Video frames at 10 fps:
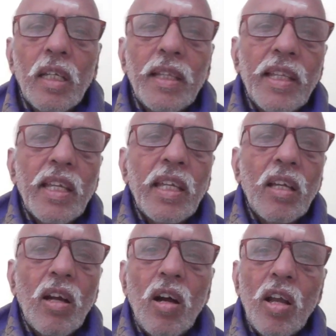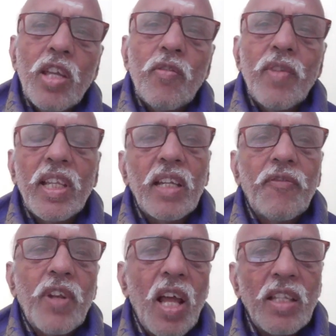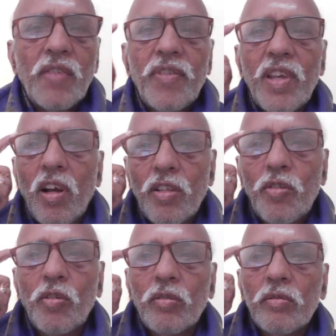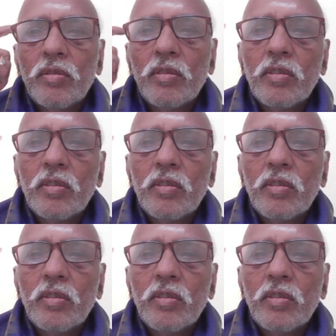in the Ayurvedic philosophy also,